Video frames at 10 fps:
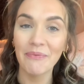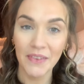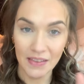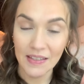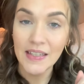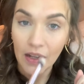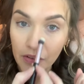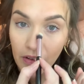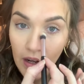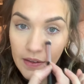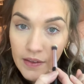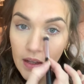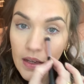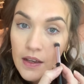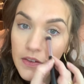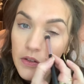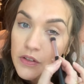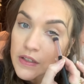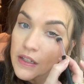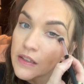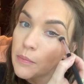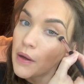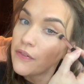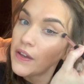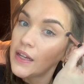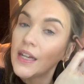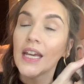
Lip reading: To sit under your eyes. So you just need to buff it in.